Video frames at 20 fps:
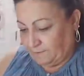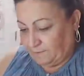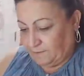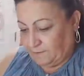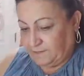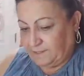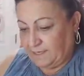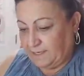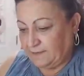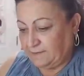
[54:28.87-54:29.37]

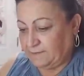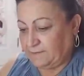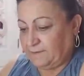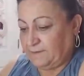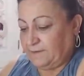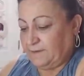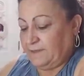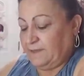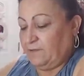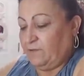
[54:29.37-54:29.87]
Because then
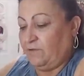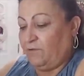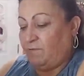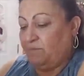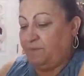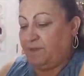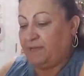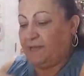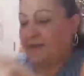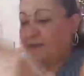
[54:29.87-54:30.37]
the whole
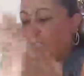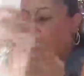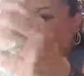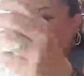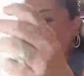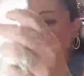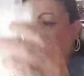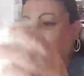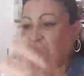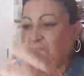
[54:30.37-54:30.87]
mess, I don't
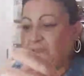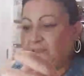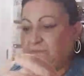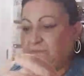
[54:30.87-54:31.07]
like to